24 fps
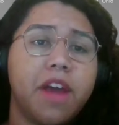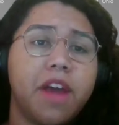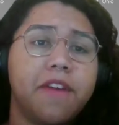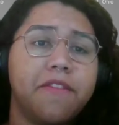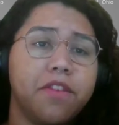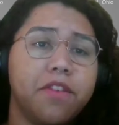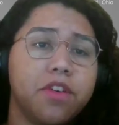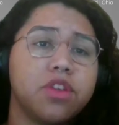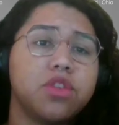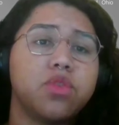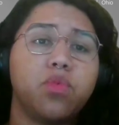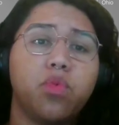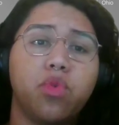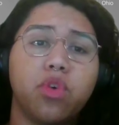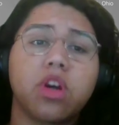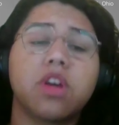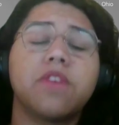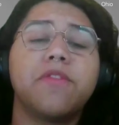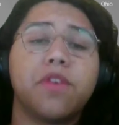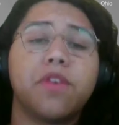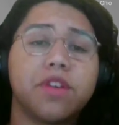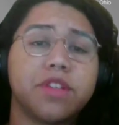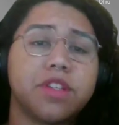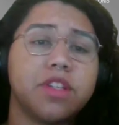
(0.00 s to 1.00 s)
a more diverse
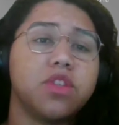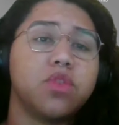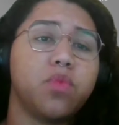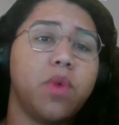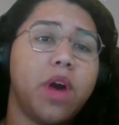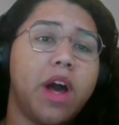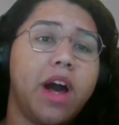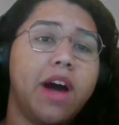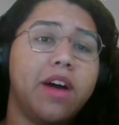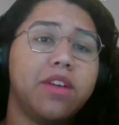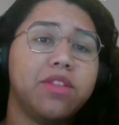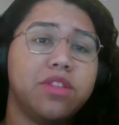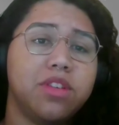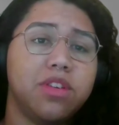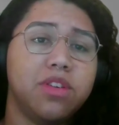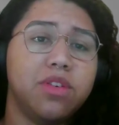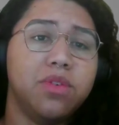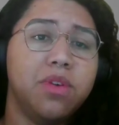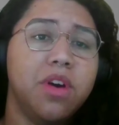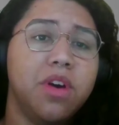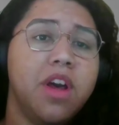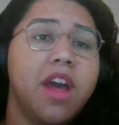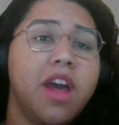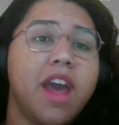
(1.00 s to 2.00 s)
workforce as well
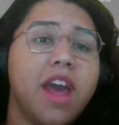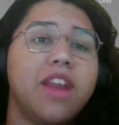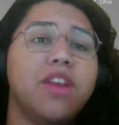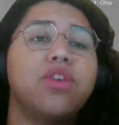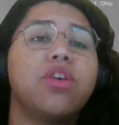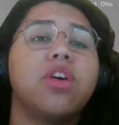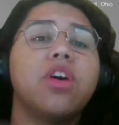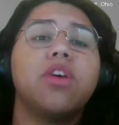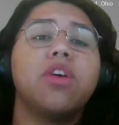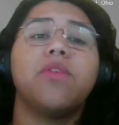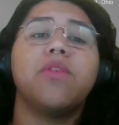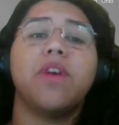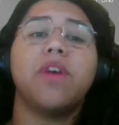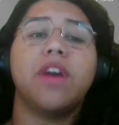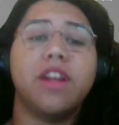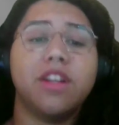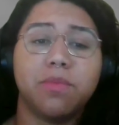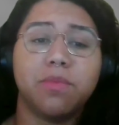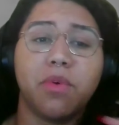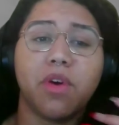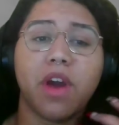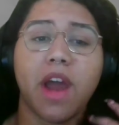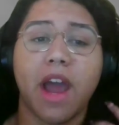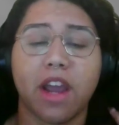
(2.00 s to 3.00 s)
to
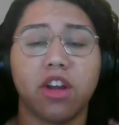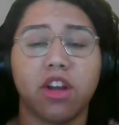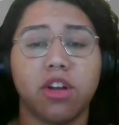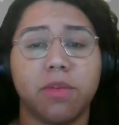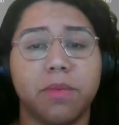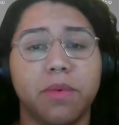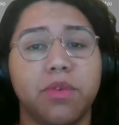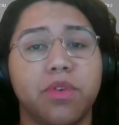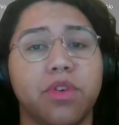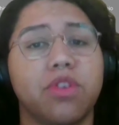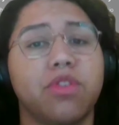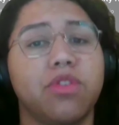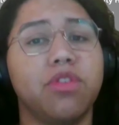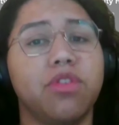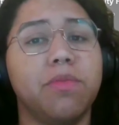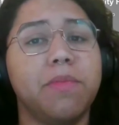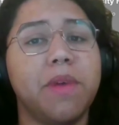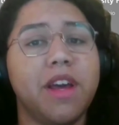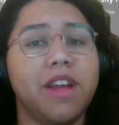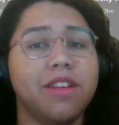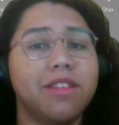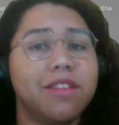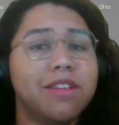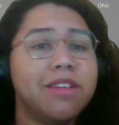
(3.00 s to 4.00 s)
encourage more equitable
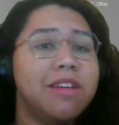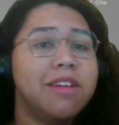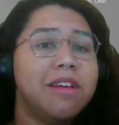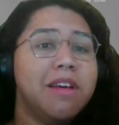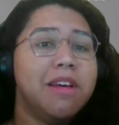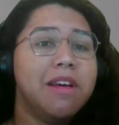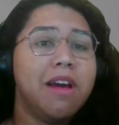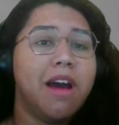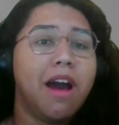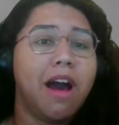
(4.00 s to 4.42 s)
recruitment.